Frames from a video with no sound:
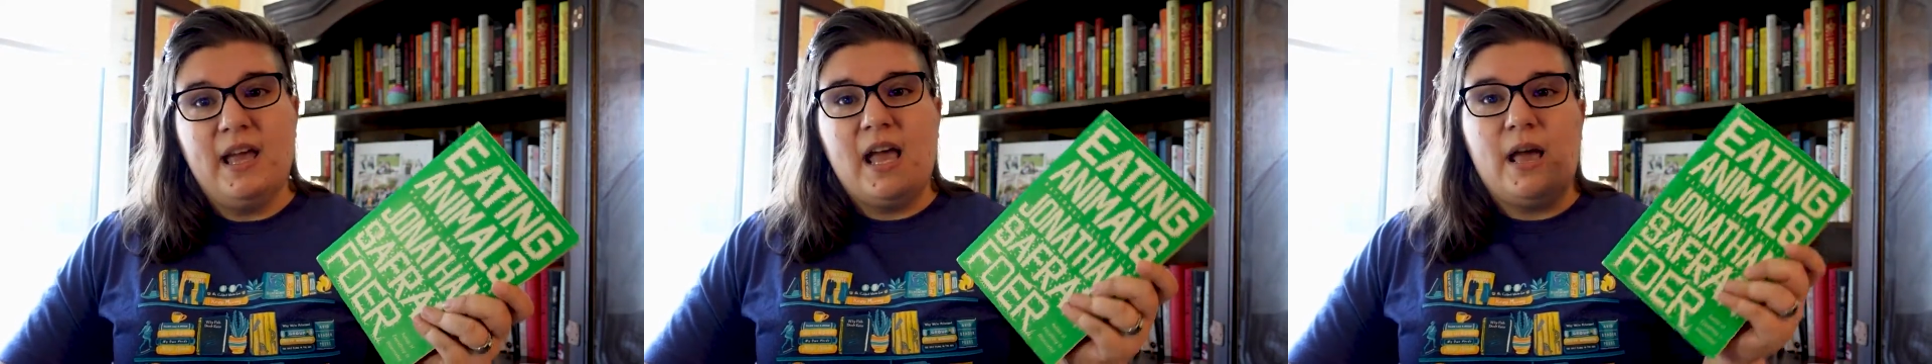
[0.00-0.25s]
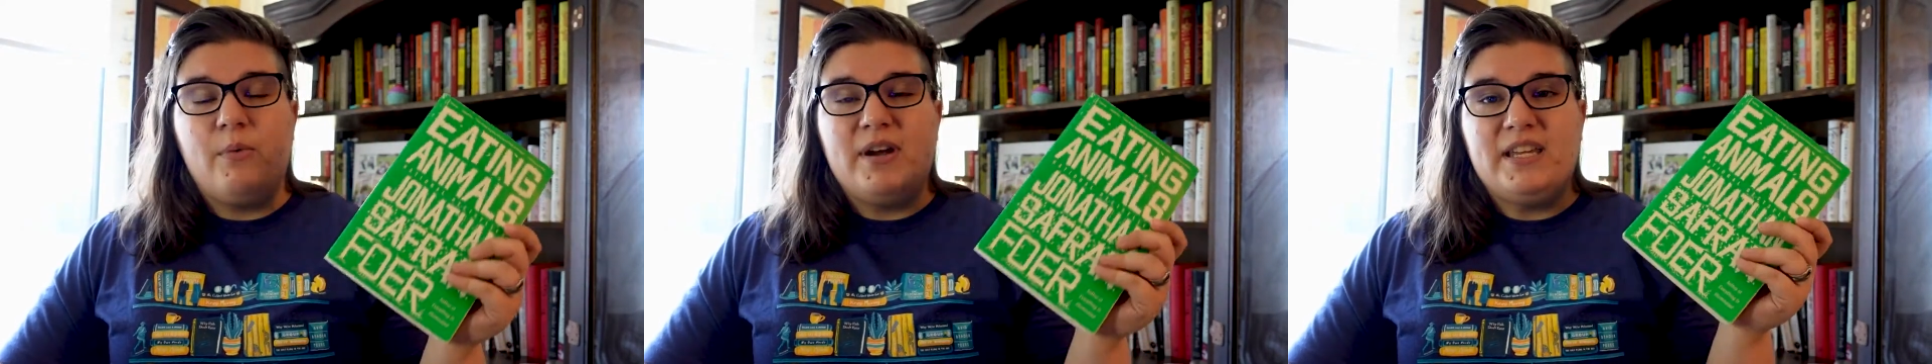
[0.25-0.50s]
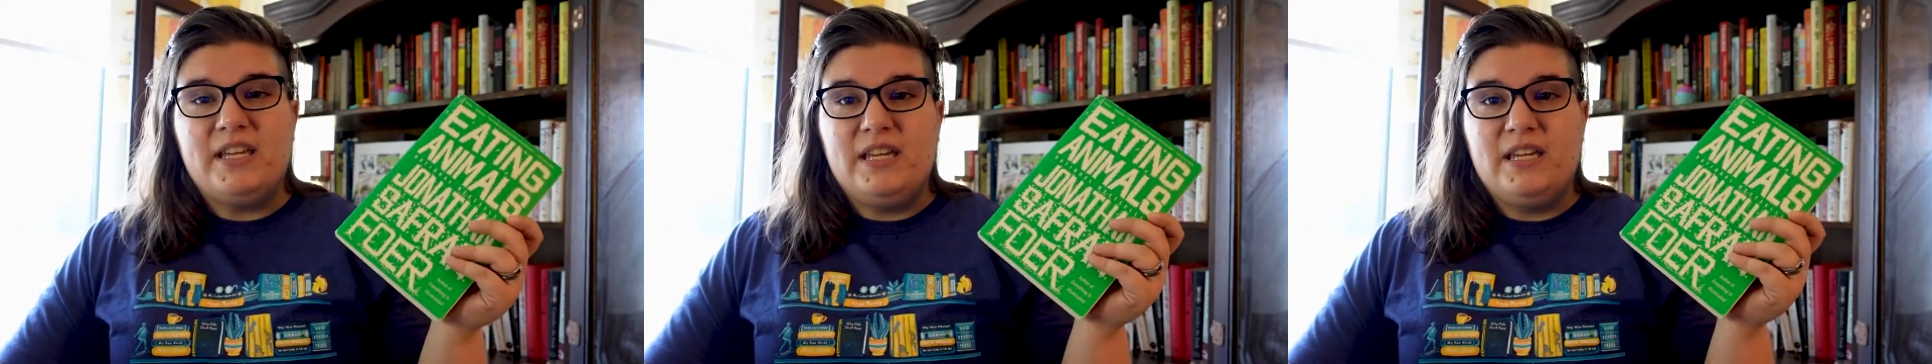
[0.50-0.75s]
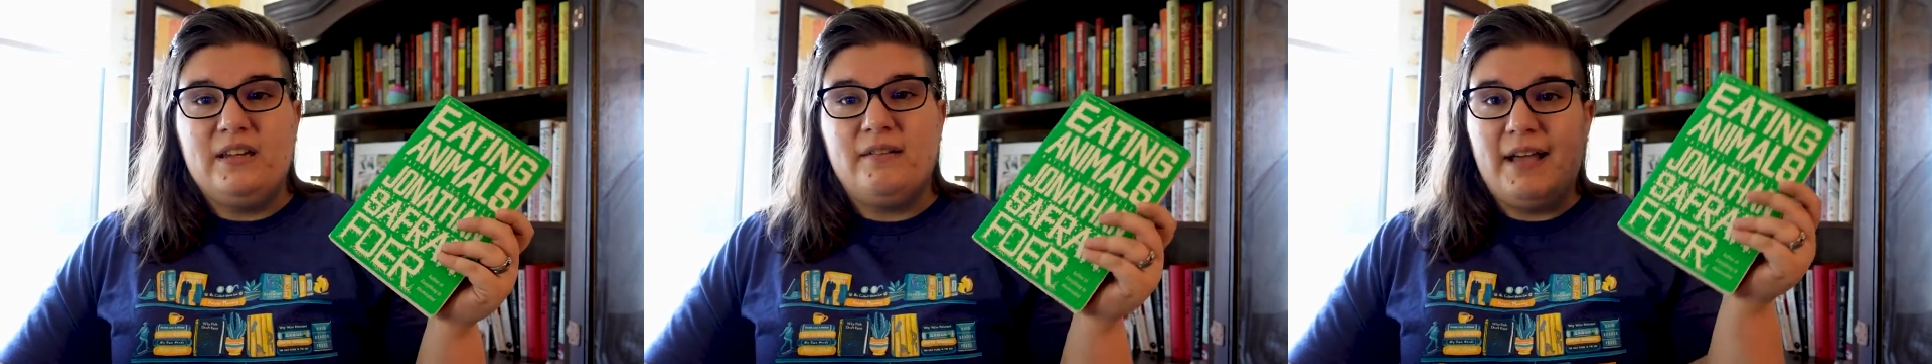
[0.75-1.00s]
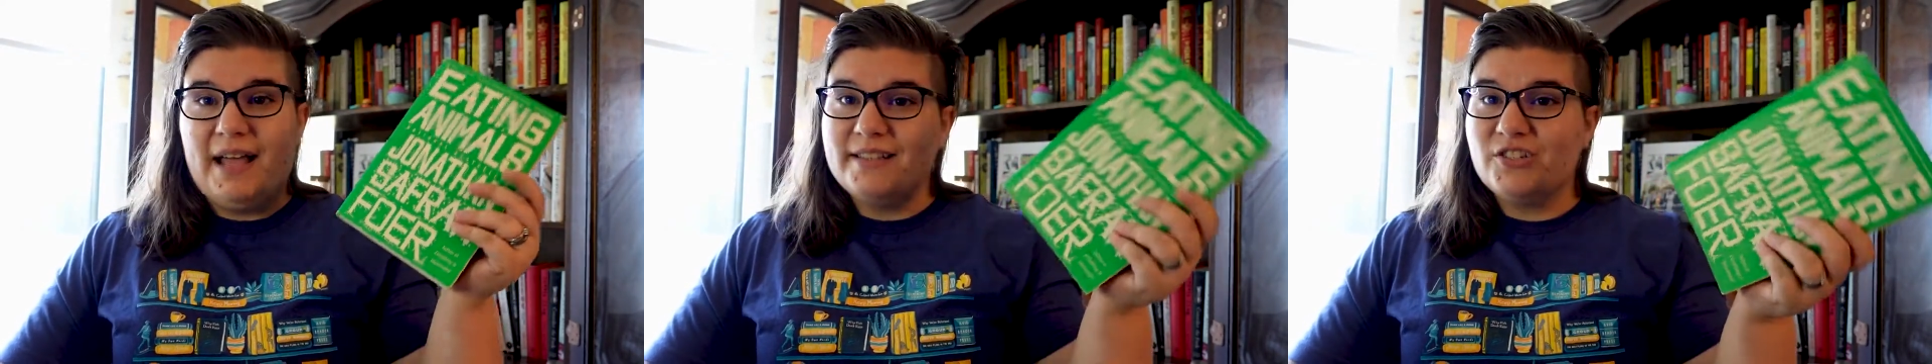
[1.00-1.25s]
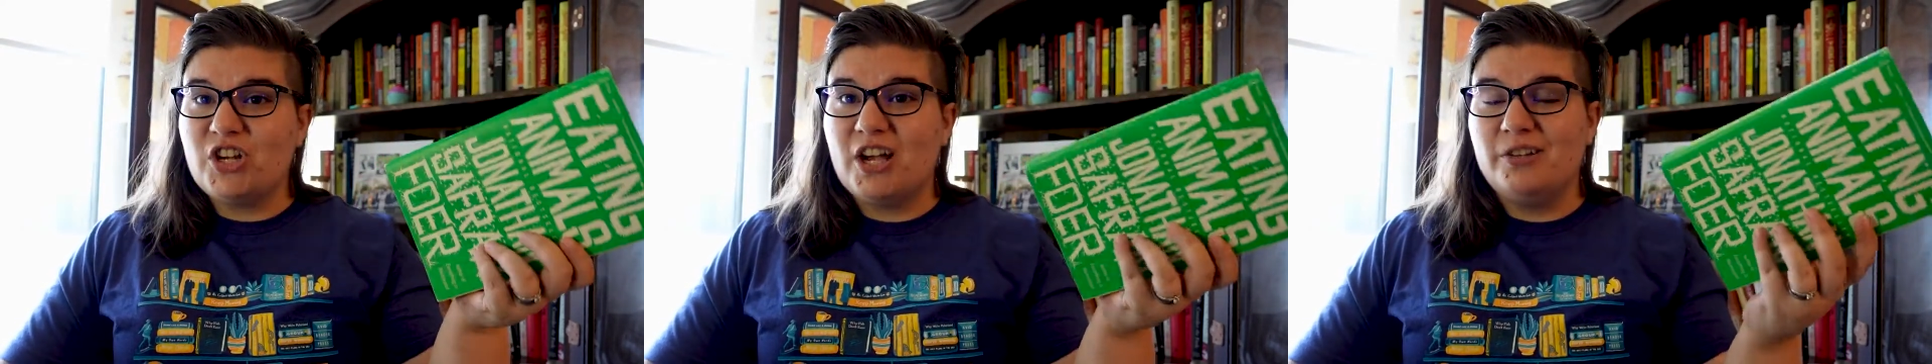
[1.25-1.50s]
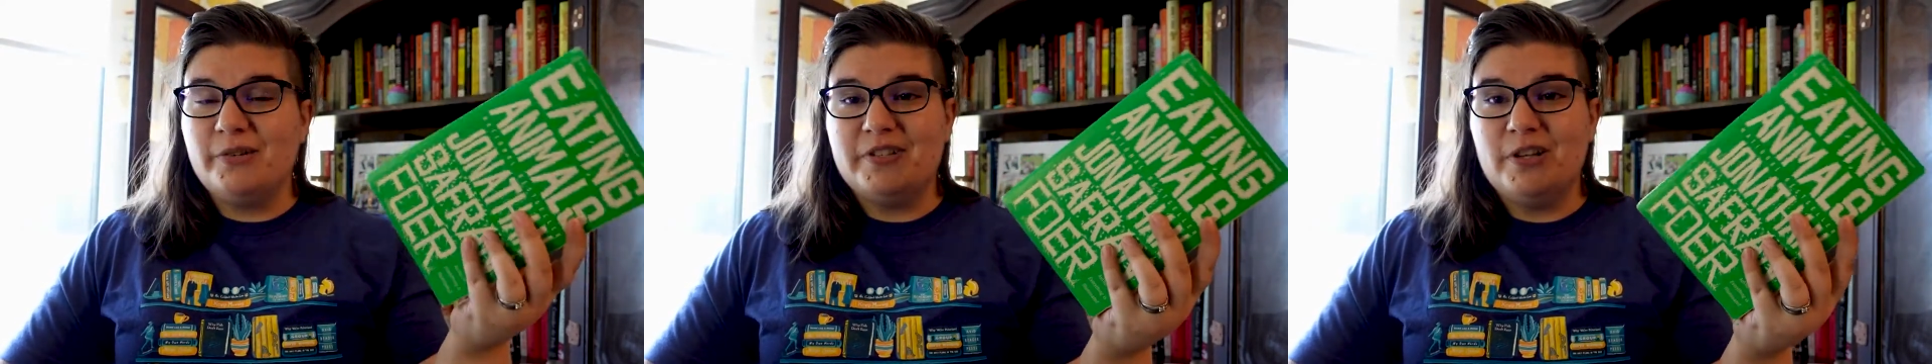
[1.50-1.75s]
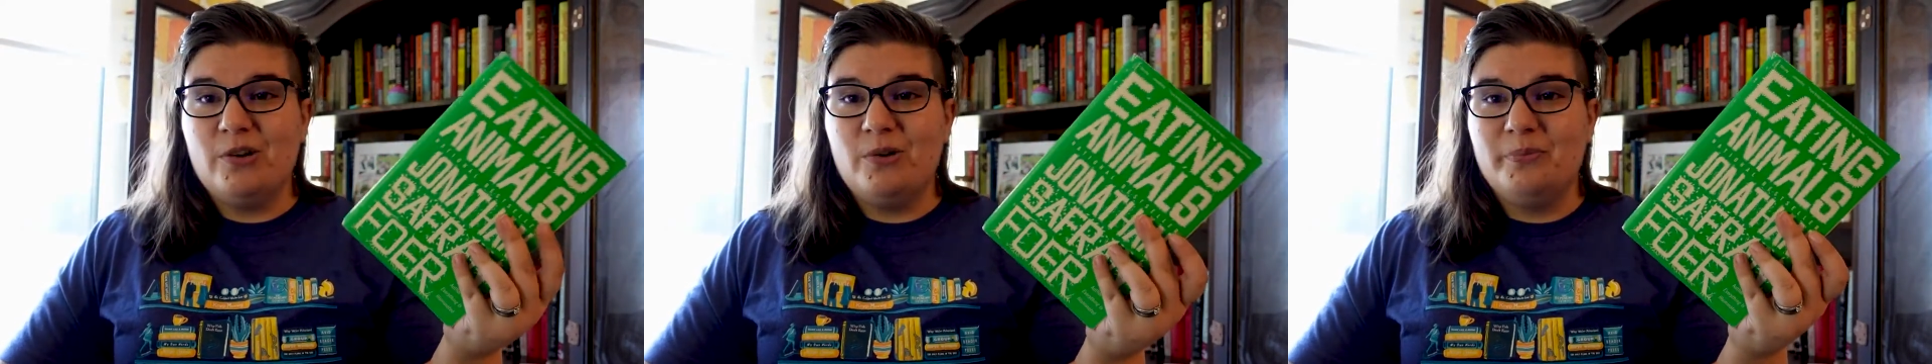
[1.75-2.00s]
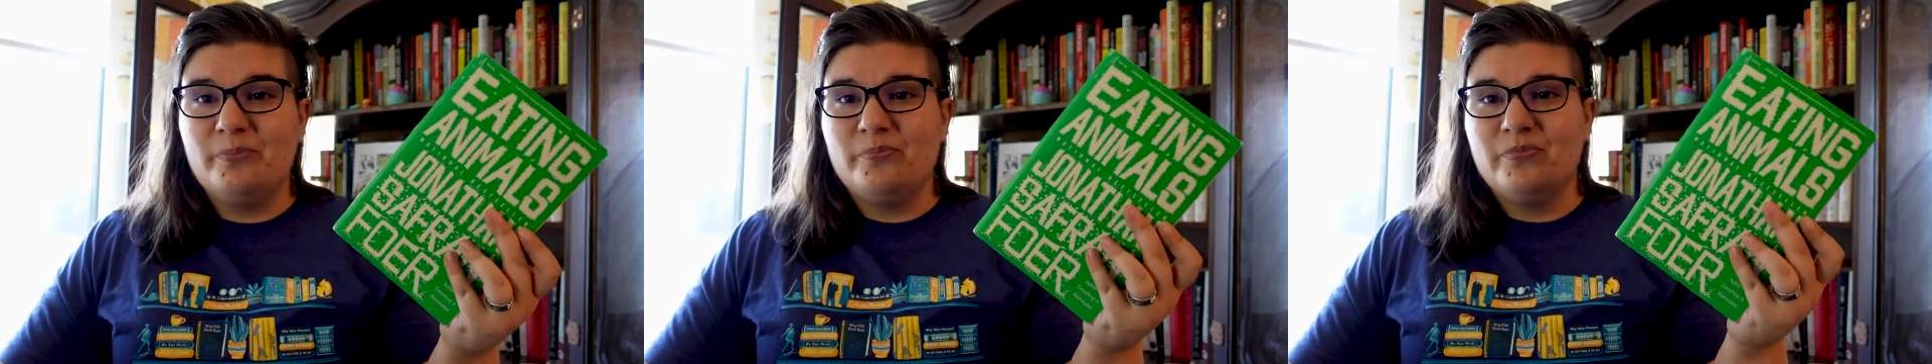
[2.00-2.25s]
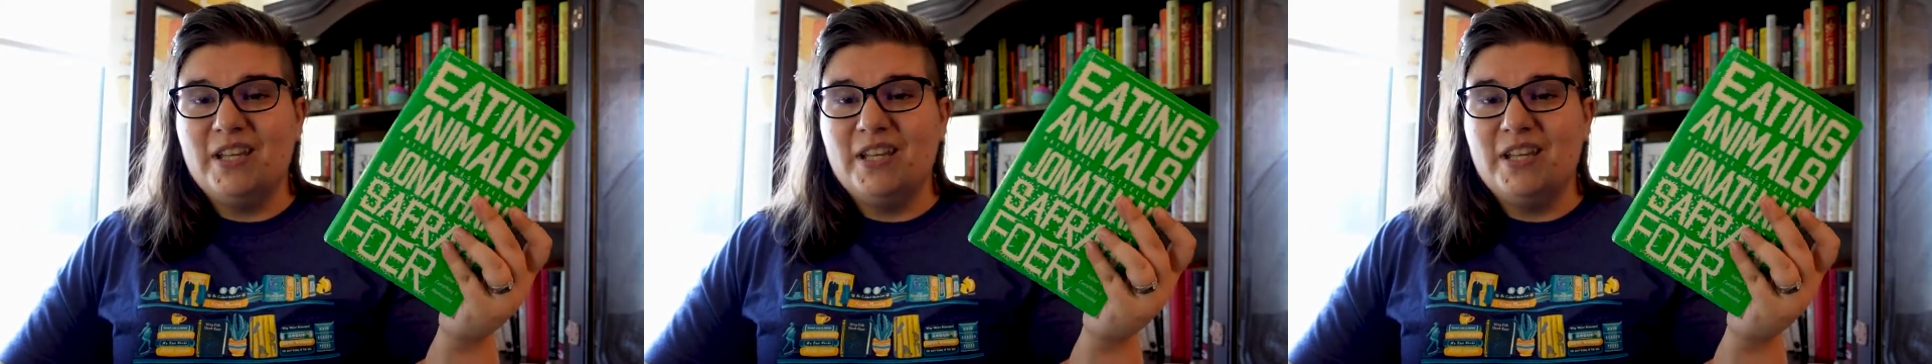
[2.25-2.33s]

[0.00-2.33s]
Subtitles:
And when he has a child of his own,